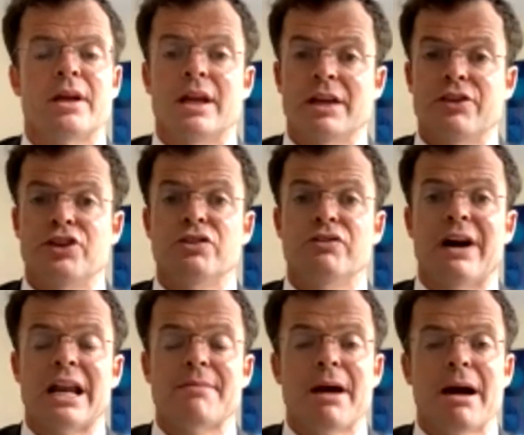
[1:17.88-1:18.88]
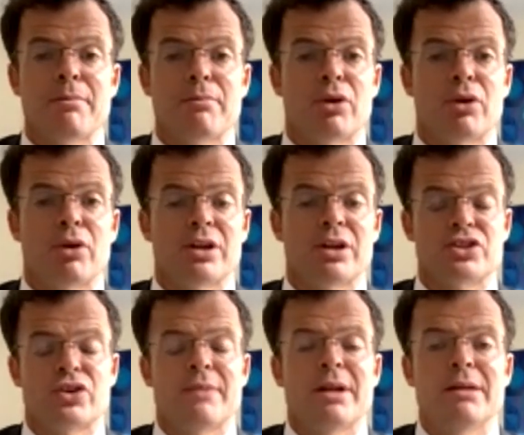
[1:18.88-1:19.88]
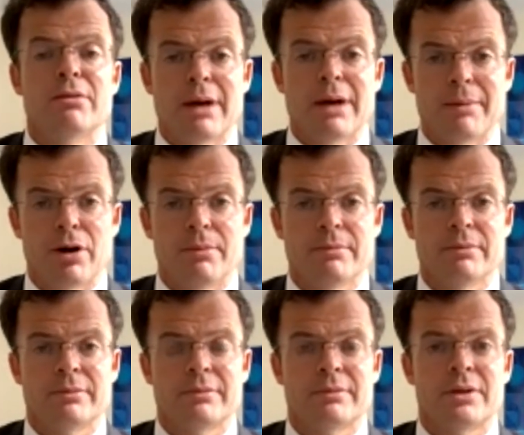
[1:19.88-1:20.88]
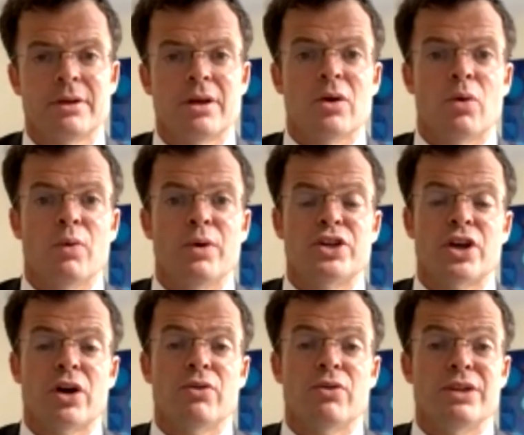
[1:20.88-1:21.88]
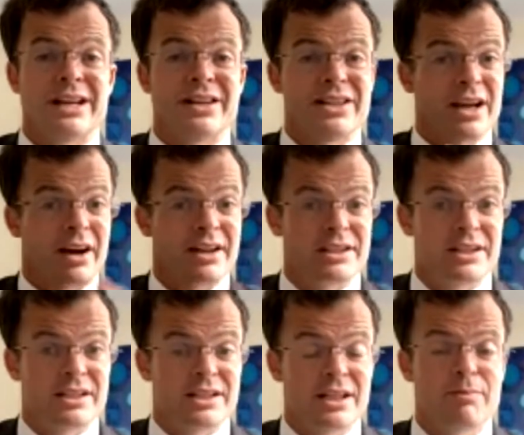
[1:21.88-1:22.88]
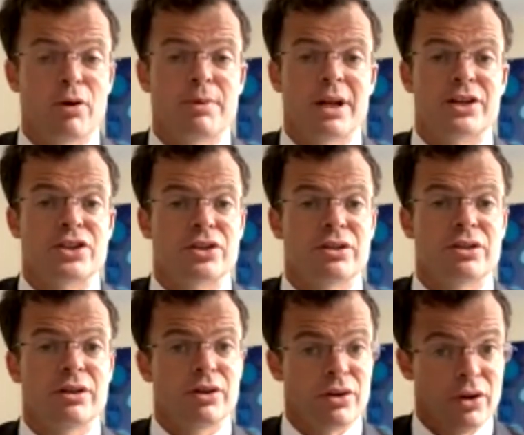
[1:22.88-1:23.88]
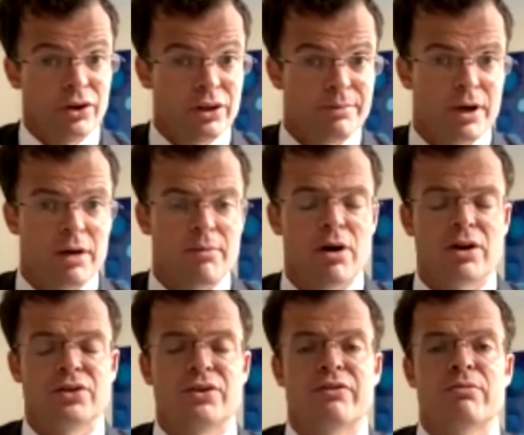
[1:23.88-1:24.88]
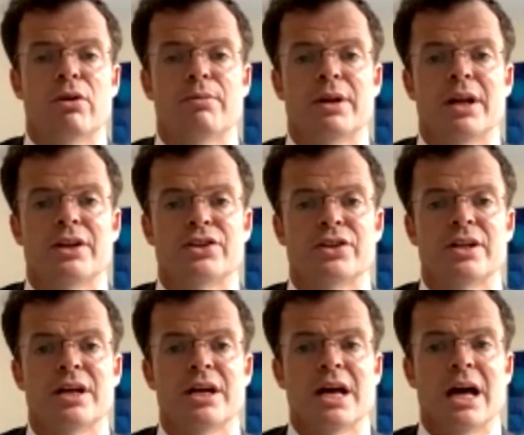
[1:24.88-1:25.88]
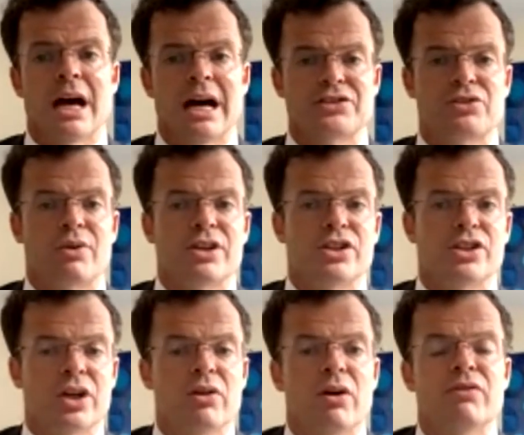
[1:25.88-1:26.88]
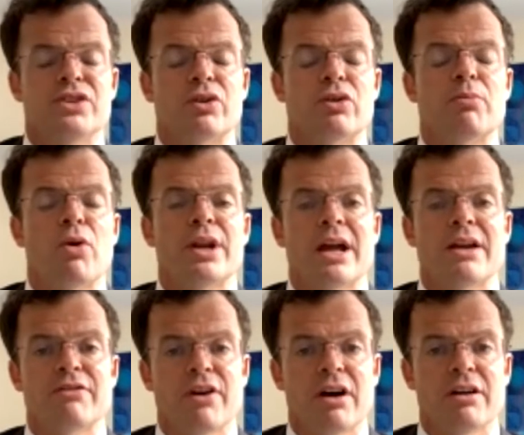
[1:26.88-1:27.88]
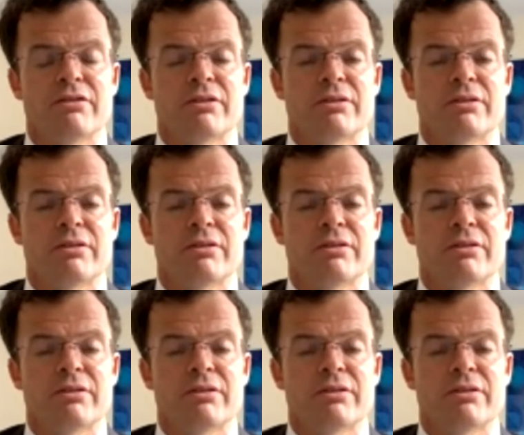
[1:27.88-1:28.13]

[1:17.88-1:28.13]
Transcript: In the durvalumab plus tremelimumab arm, we showed in the ITT population, not the biomarker driven population, a hazard ratio of 0.85.